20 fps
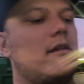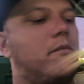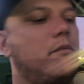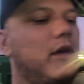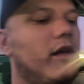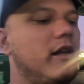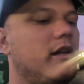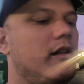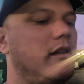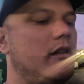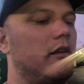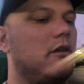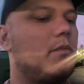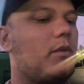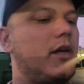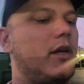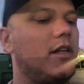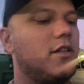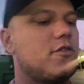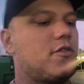being a little
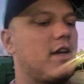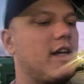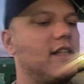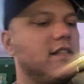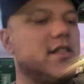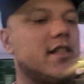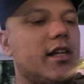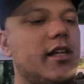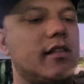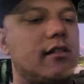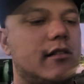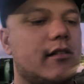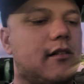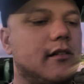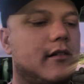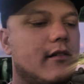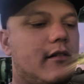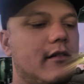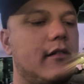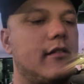bit transient.
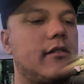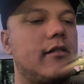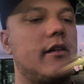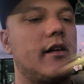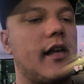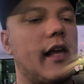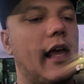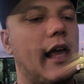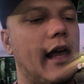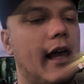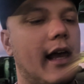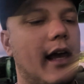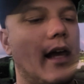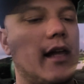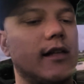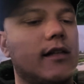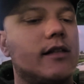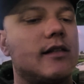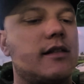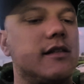
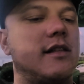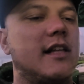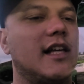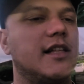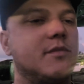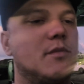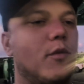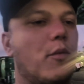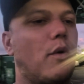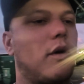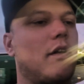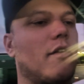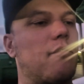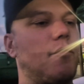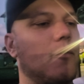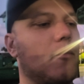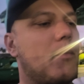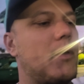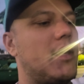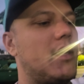And that's been working
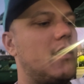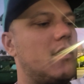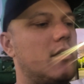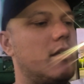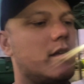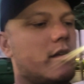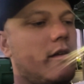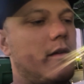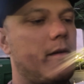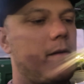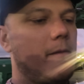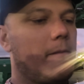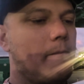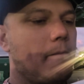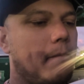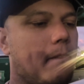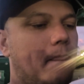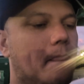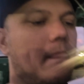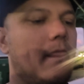for me.
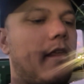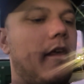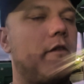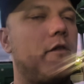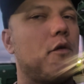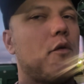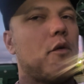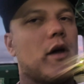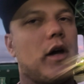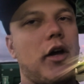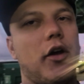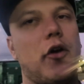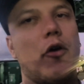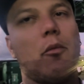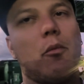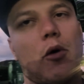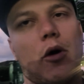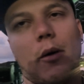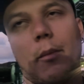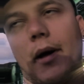If you want to know
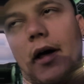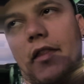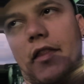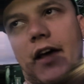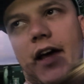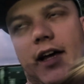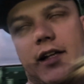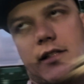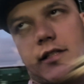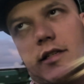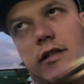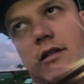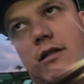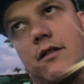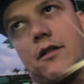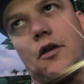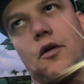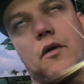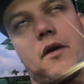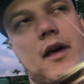more about that,
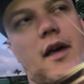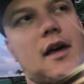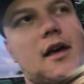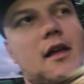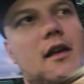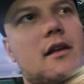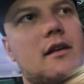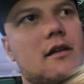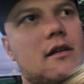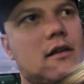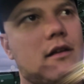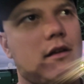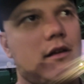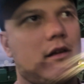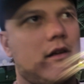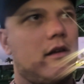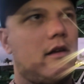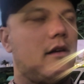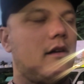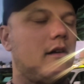you can
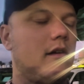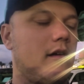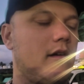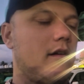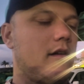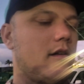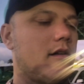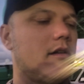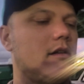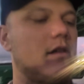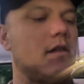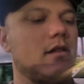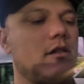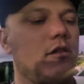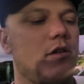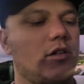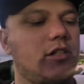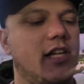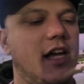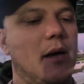
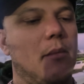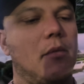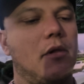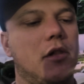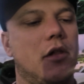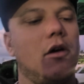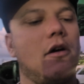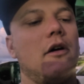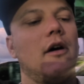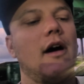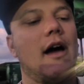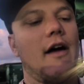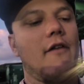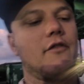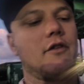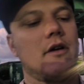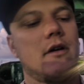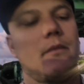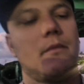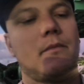look down below. I
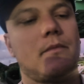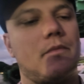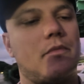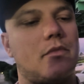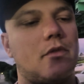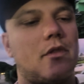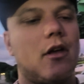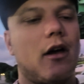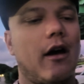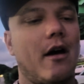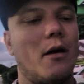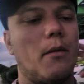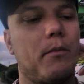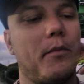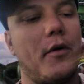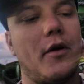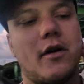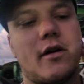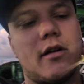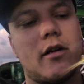have a
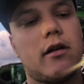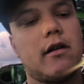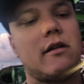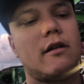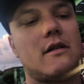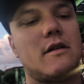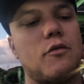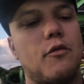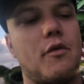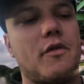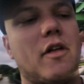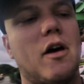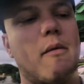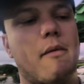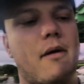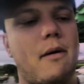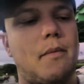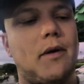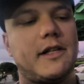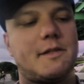book with all
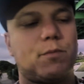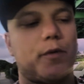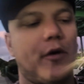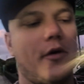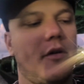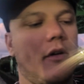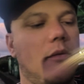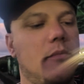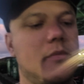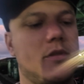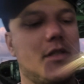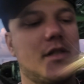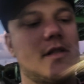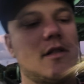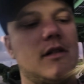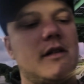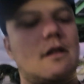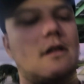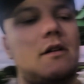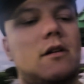my best
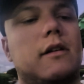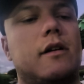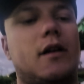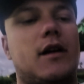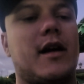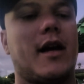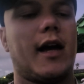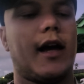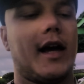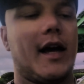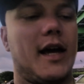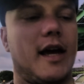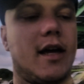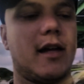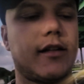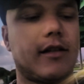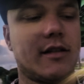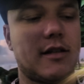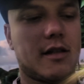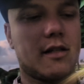poems,
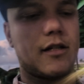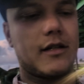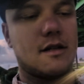and